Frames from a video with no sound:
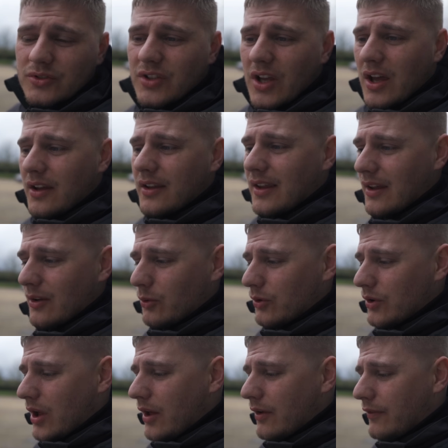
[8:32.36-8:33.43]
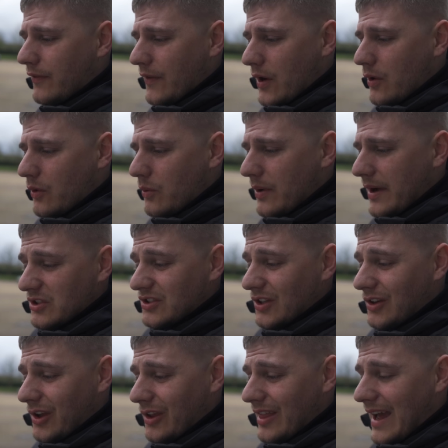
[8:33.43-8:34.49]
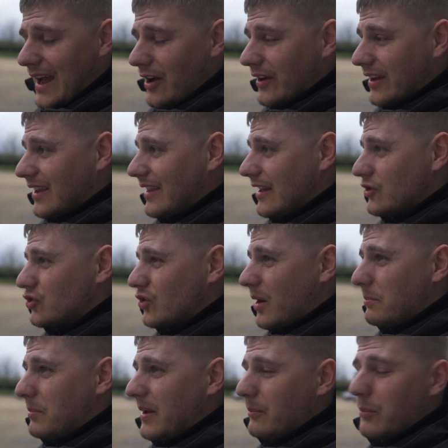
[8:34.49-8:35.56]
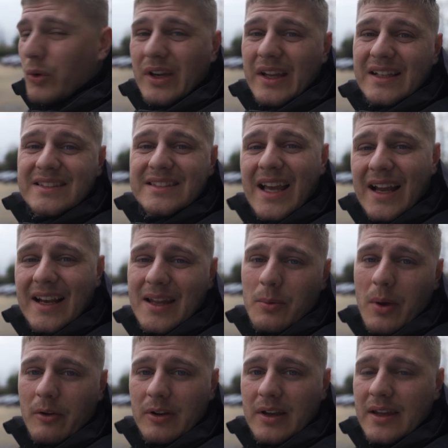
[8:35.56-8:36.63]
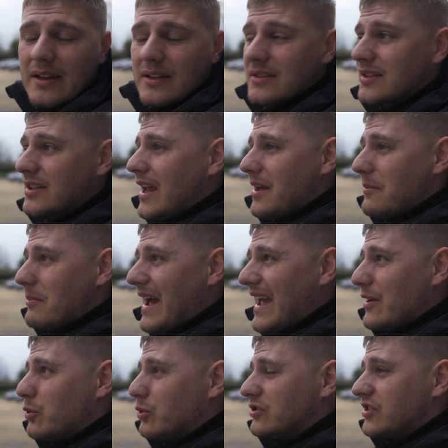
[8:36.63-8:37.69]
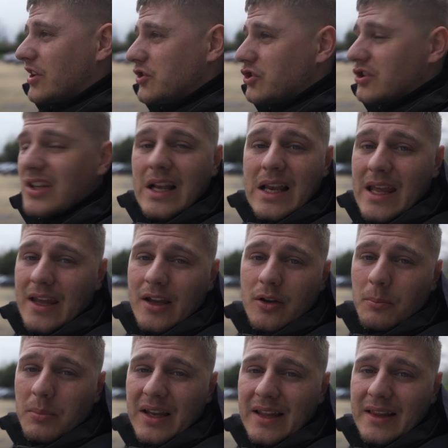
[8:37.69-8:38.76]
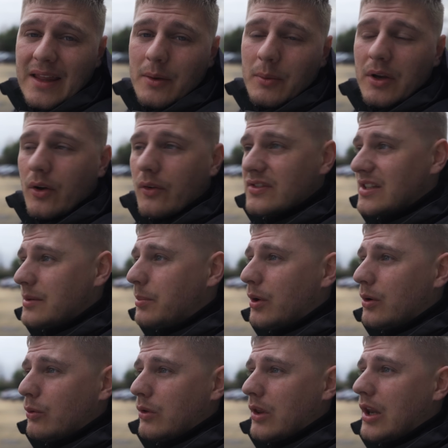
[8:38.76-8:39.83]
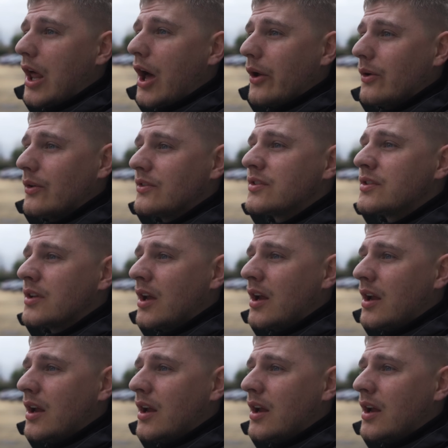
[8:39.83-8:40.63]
circuit or an earth fault. Once I know that, I can then try and pinpoint exactly where it is. It may also just clear completely when I obviously pull all the loads.